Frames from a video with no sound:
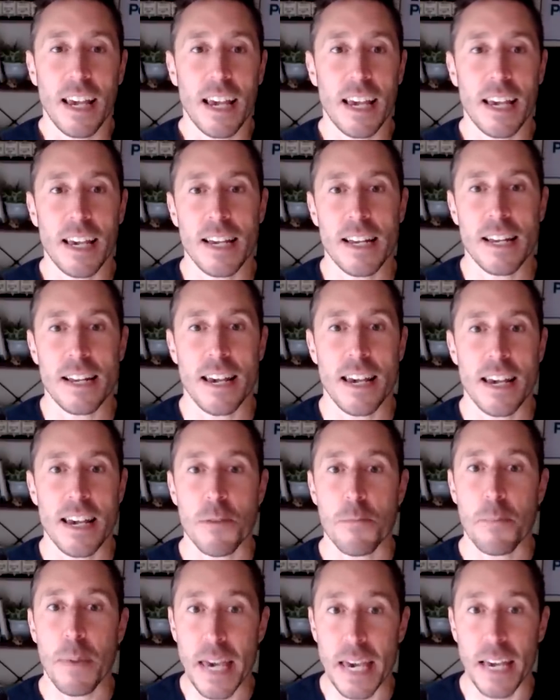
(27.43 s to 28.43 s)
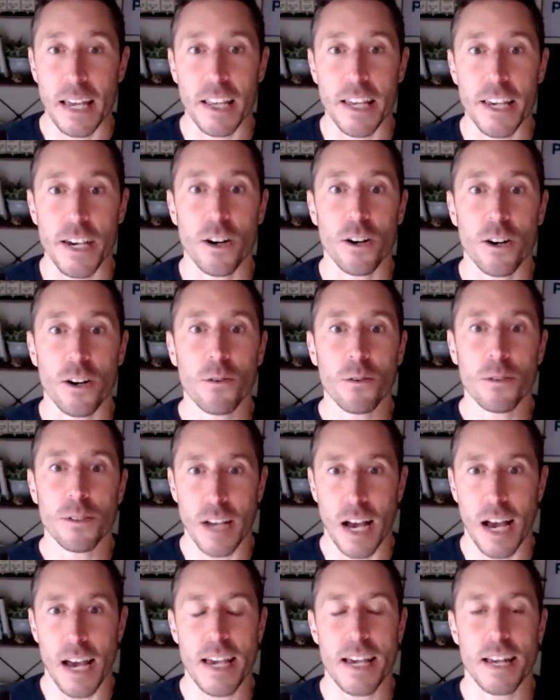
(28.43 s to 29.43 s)
and a paleo
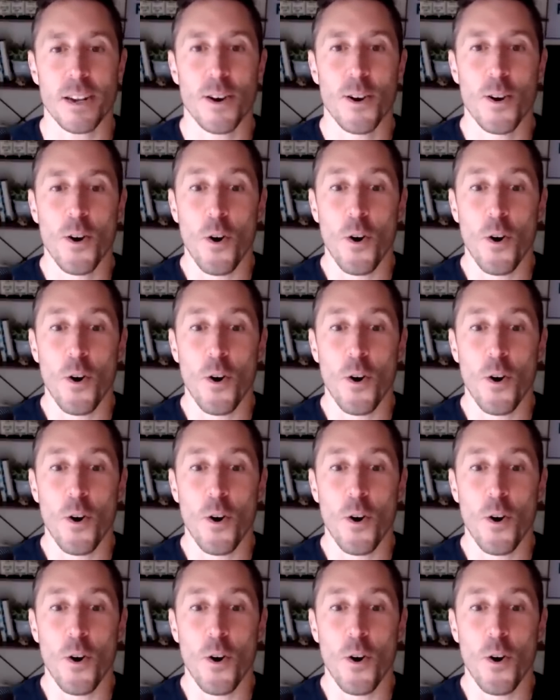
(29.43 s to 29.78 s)
diet,